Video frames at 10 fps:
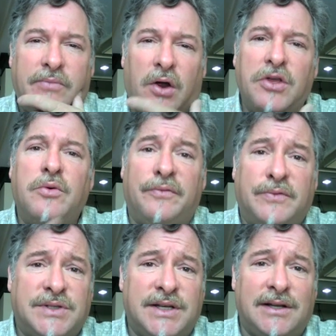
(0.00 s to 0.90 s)
Are you a
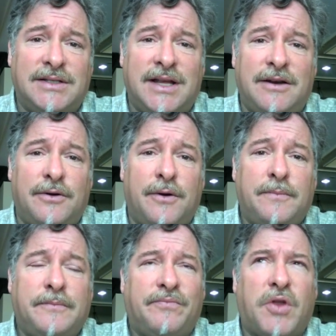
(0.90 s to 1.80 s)
facilitator?
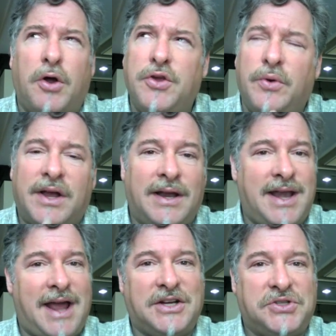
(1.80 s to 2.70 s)
Are you a
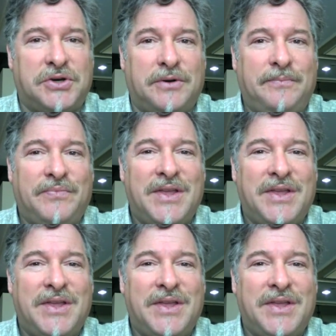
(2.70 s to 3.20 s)
connector?